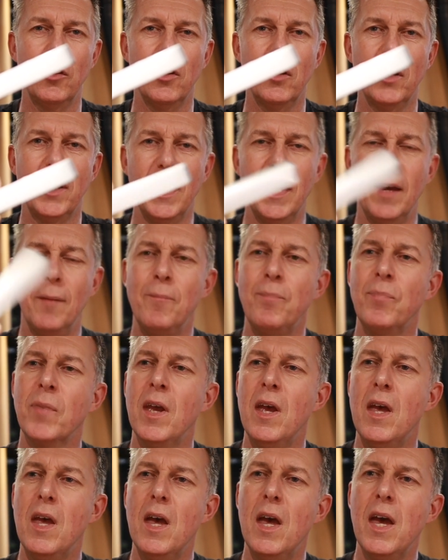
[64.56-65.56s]
socket.
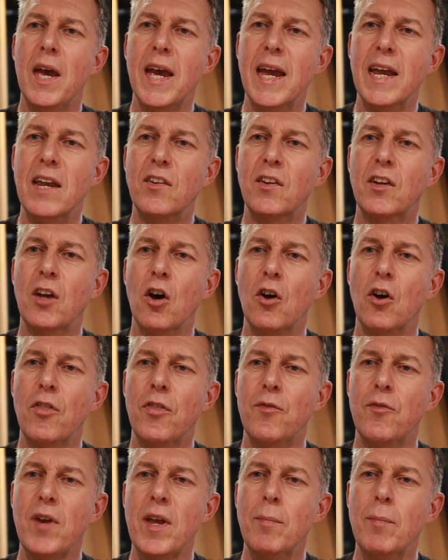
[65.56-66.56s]
It's
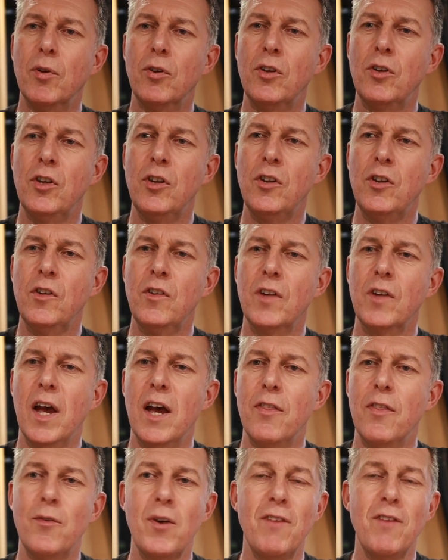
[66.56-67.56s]
got 3 buttons,
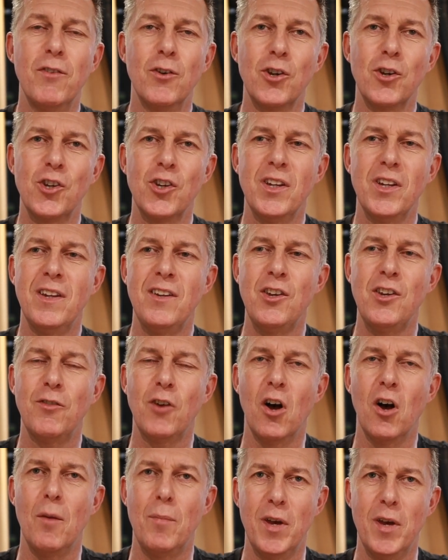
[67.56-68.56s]
3 functions.
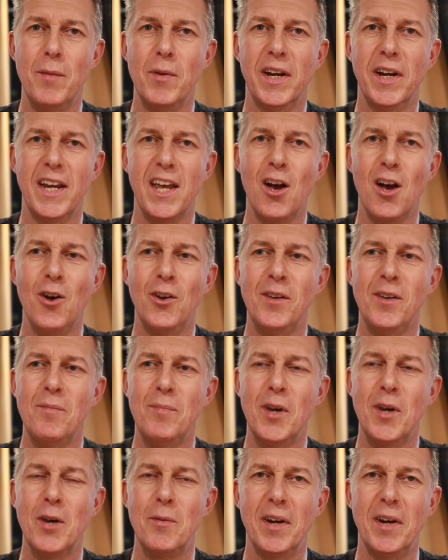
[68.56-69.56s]
You've got permanently
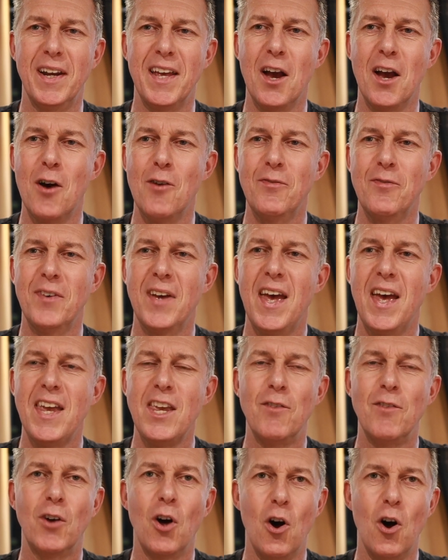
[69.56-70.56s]
on, permanently off,
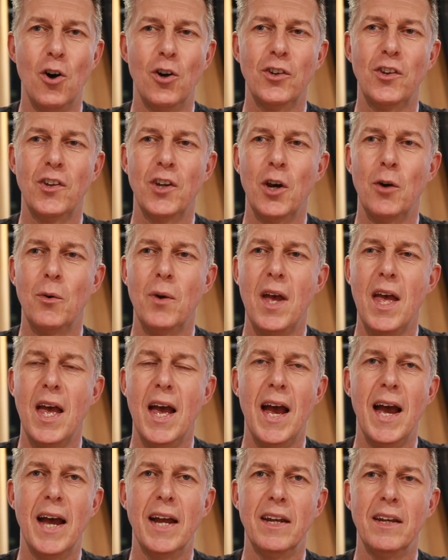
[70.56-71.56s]
you've got auto,
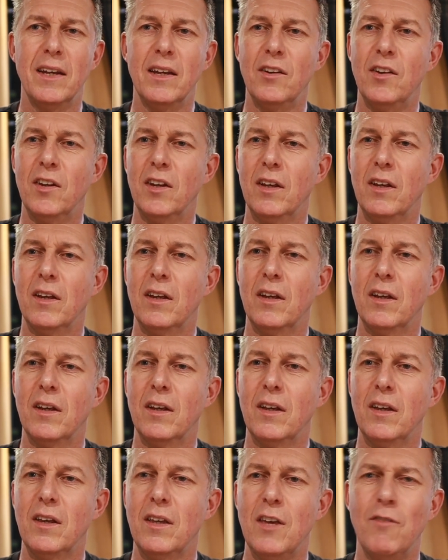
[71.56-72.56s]
and
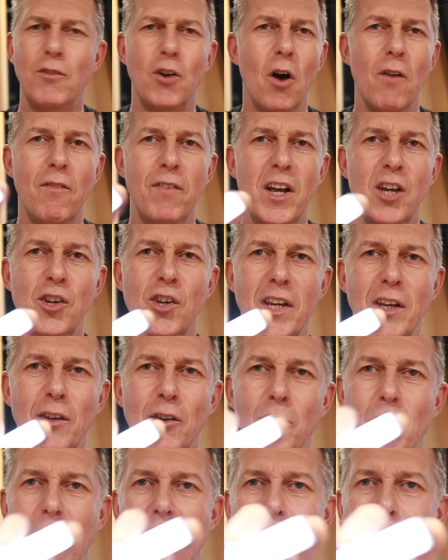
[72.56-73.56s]
you've got flashing
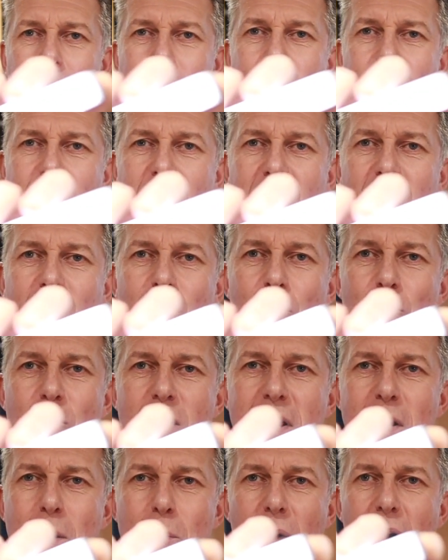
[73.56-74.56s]
as well. They're
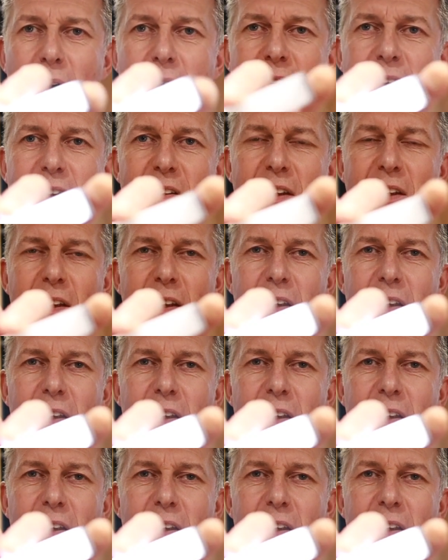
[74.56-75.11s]
really bright,